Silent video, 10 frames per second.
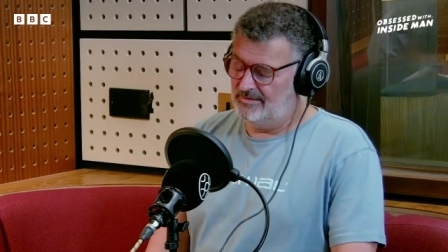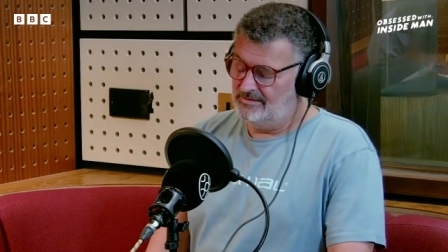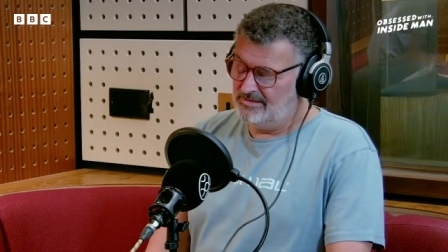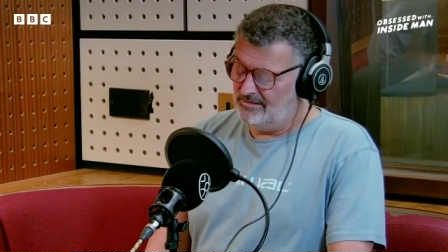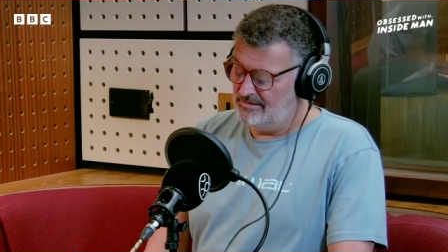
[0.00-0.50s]

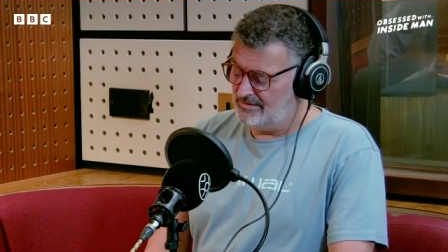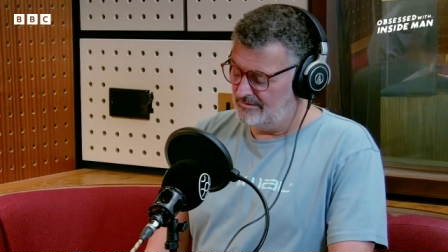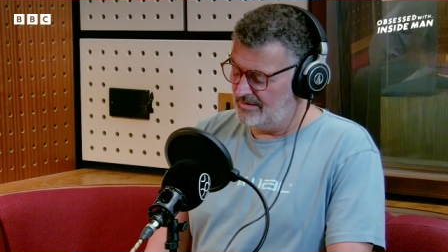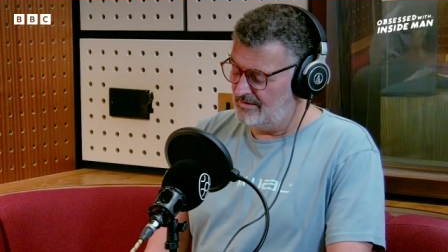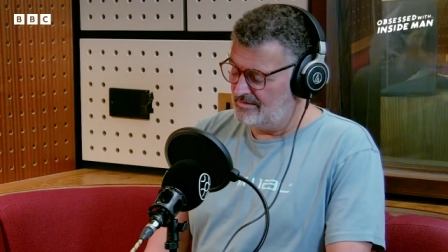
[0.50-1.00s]

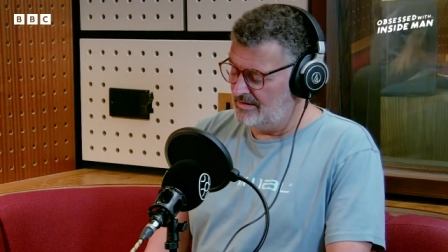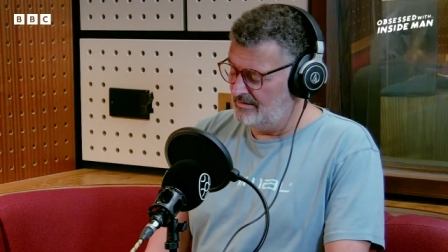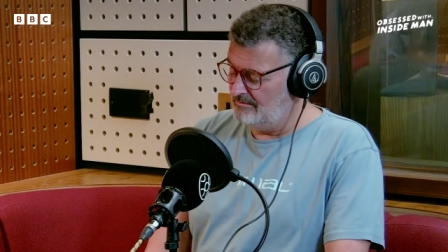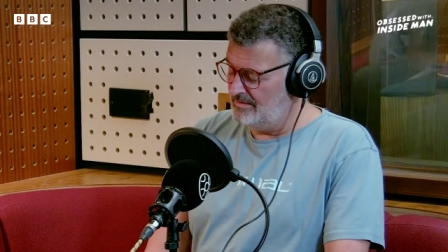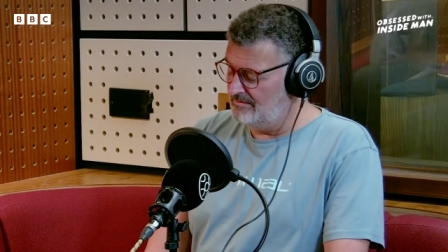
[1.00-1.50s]
Alternatively, you could say,
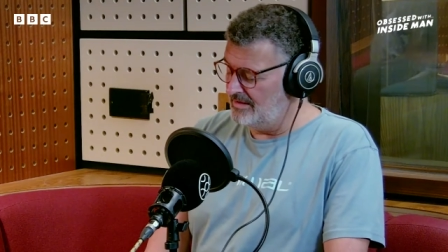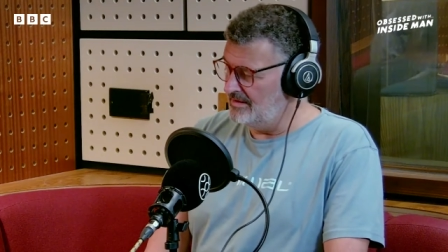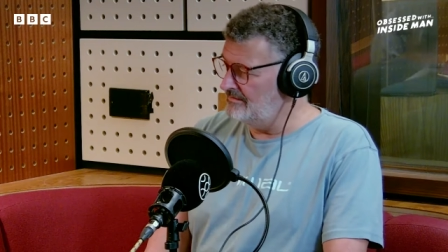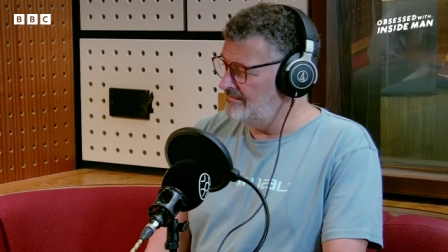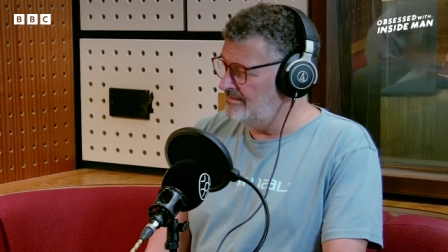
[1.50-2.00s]
look, we're running
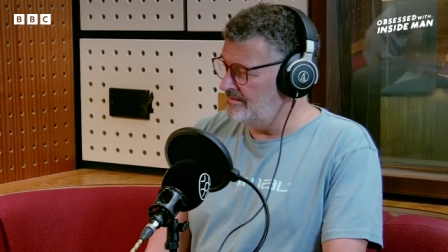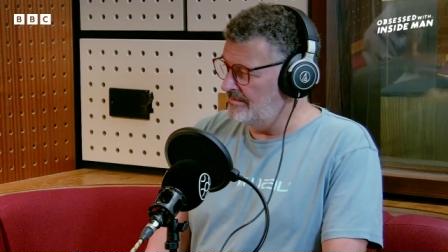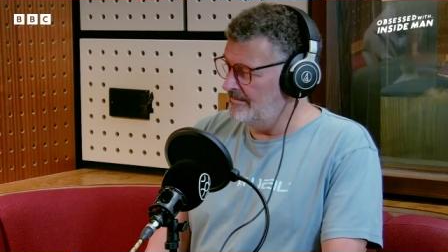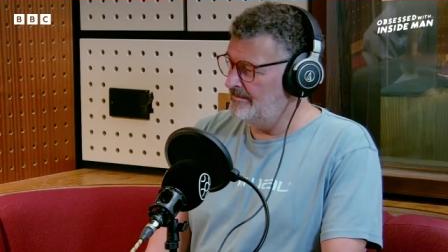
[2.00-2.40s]
out of food.